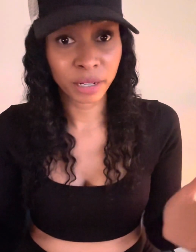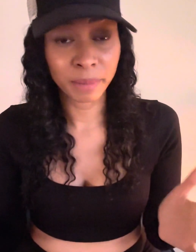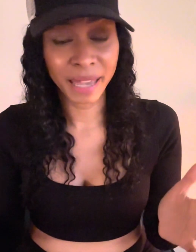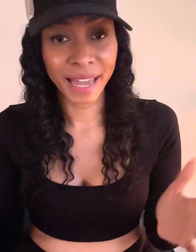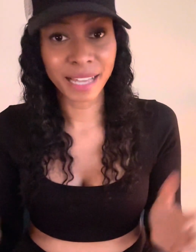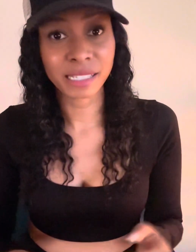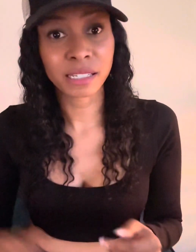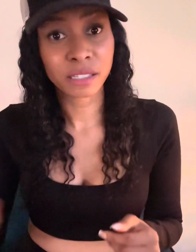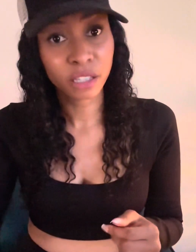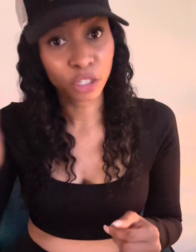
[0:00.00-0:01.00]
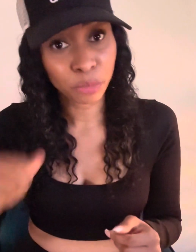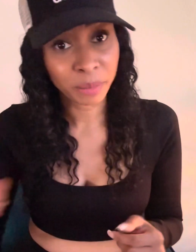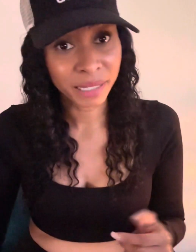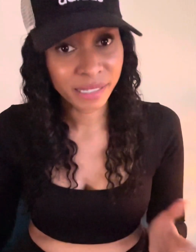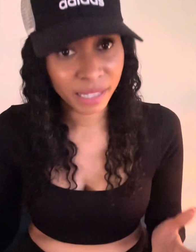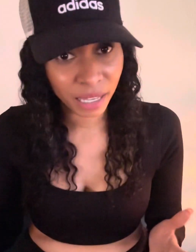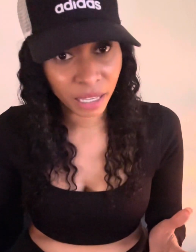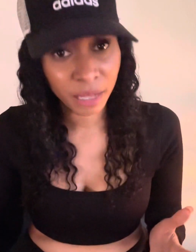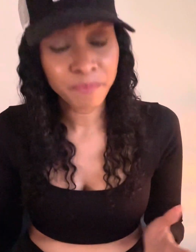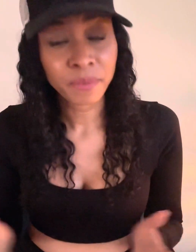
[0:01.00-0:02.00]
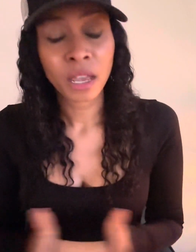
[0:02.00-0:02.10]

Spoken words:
to be asked is the UPC,